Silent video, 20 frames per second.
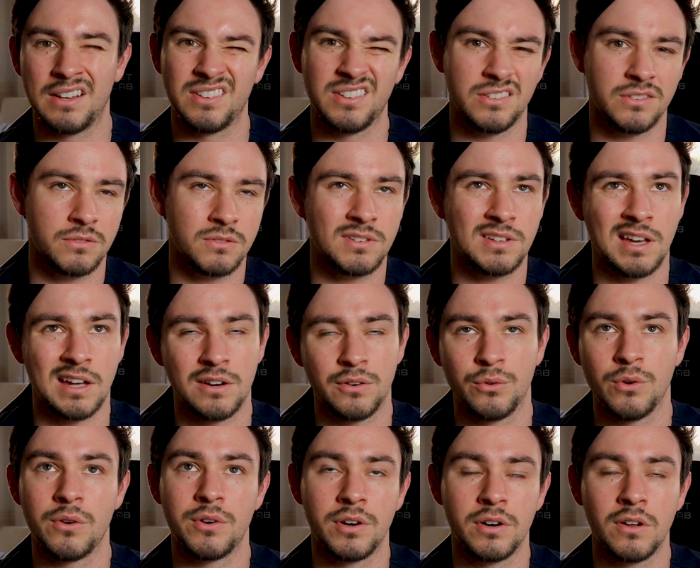I just kind of
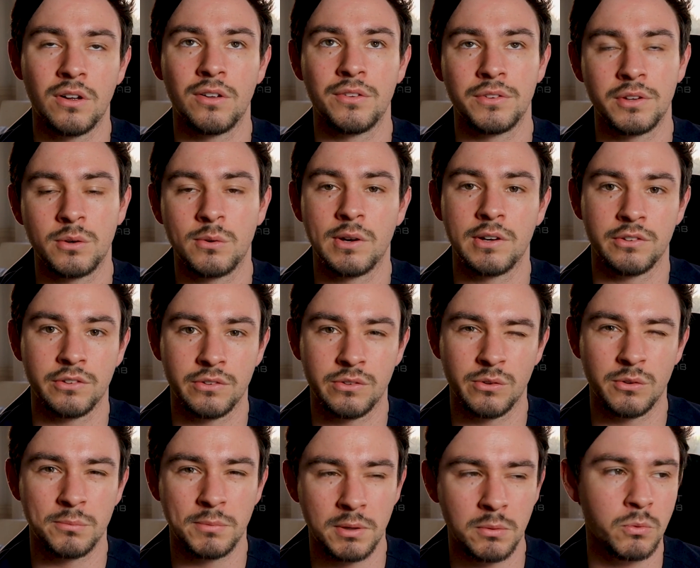wrote it all in the question
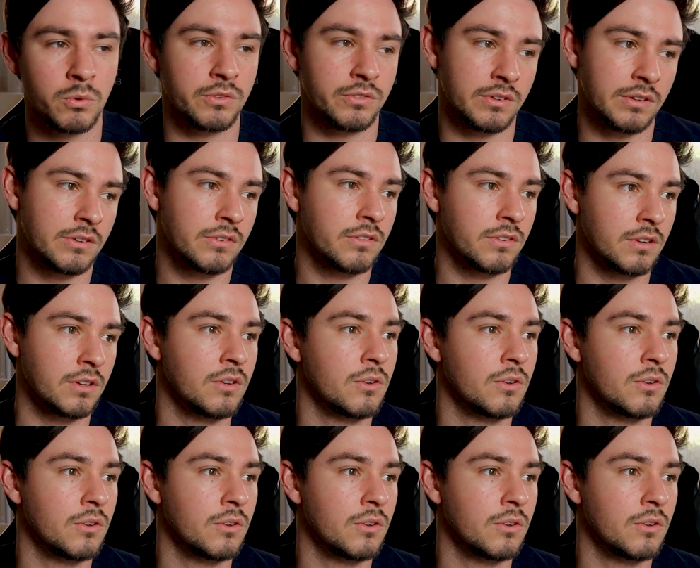so it would make more sense to